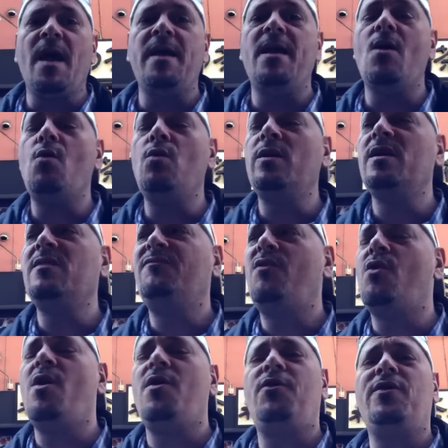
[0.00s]
And only
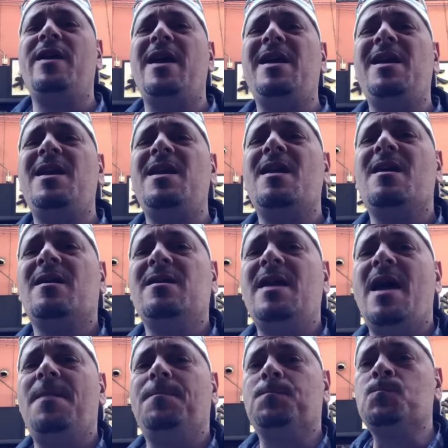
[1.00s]
480
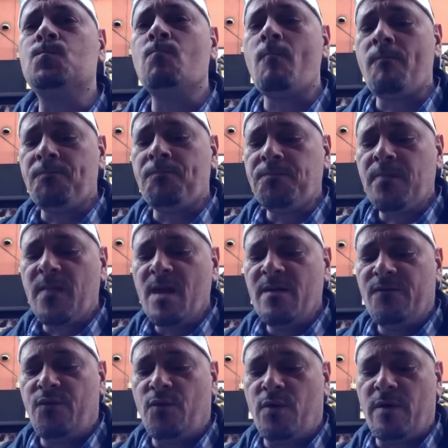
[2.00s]
yen
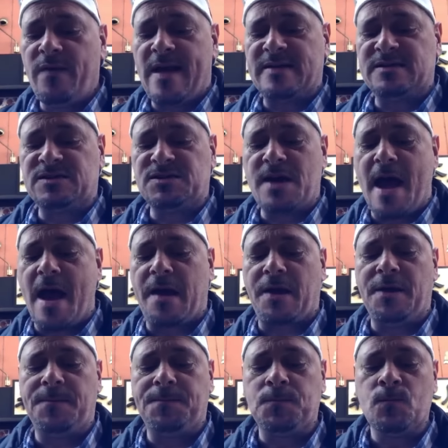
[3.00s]
for that snack.
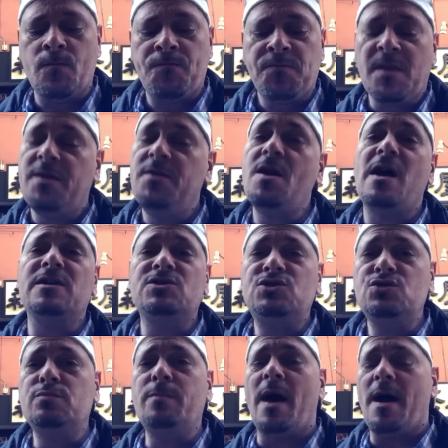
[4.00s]
Not
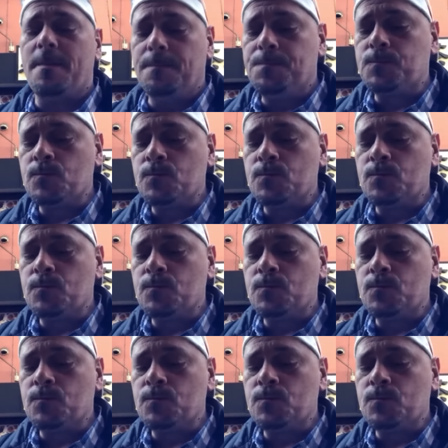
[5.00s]
too bad.